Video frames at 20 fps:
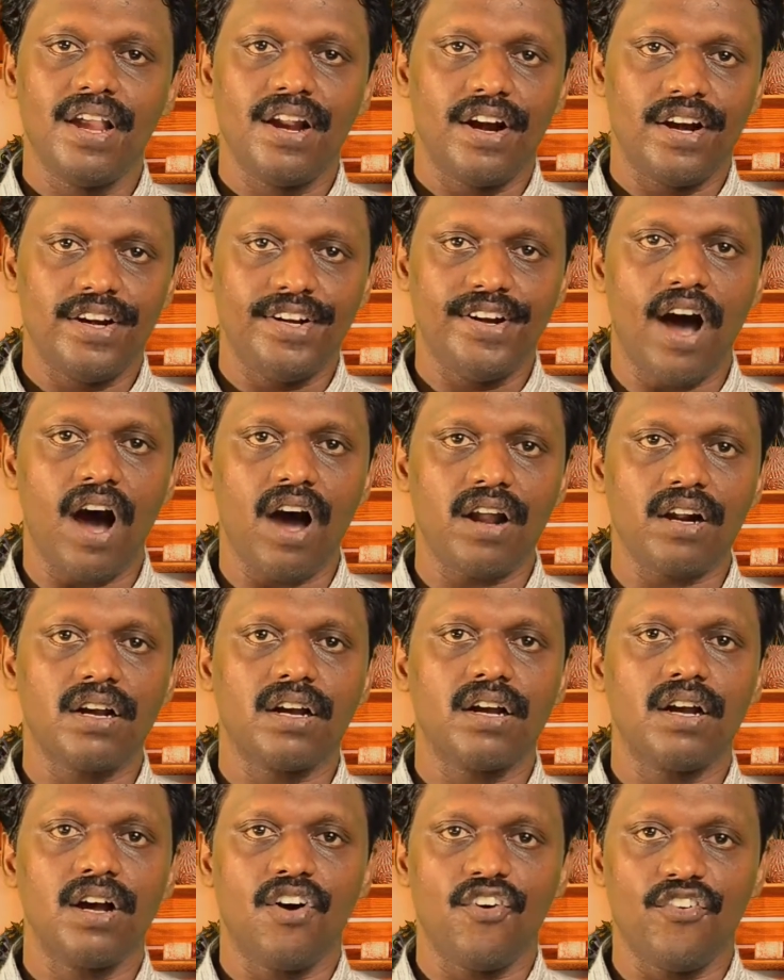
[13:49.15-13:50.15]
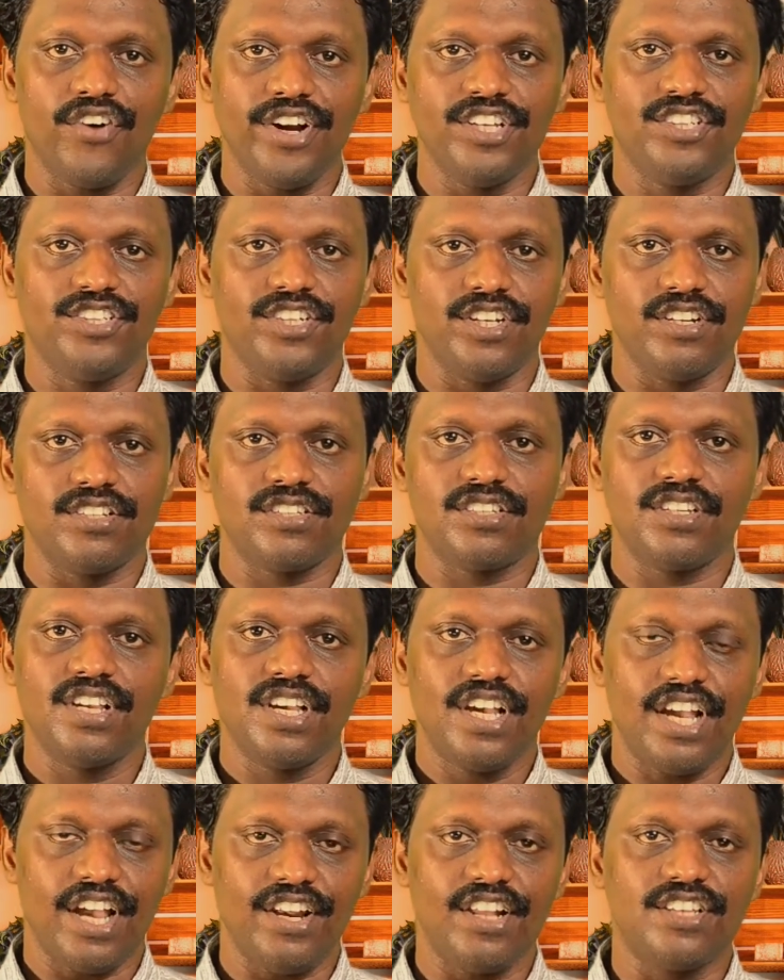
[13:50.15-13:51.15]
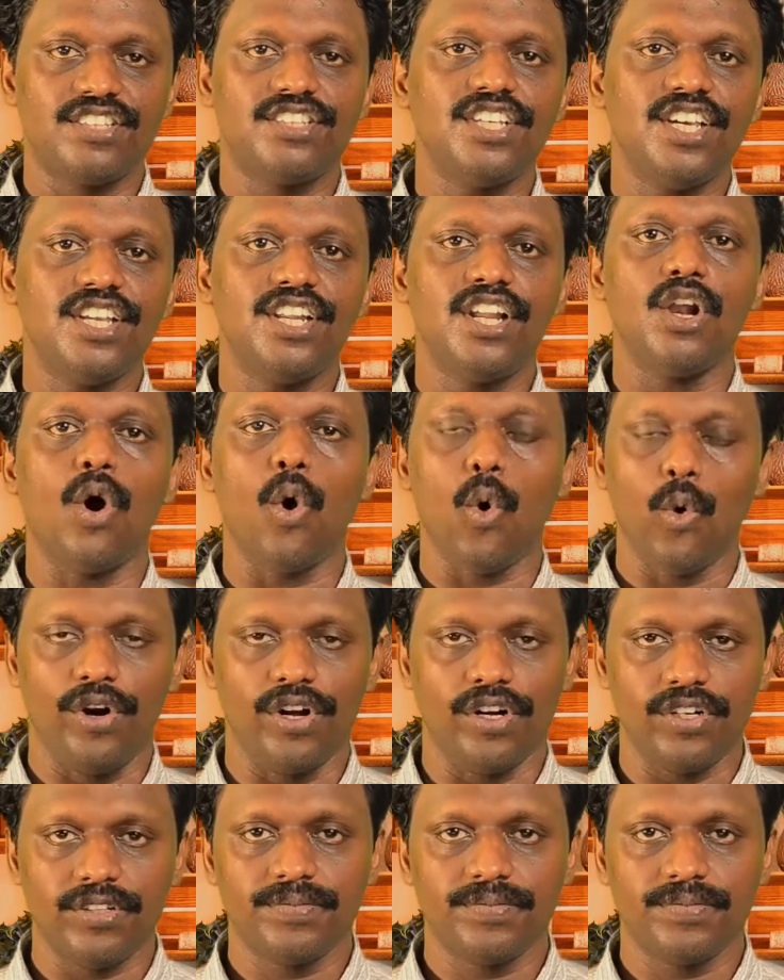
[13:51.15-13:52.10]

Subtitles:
dark regions in a serial order.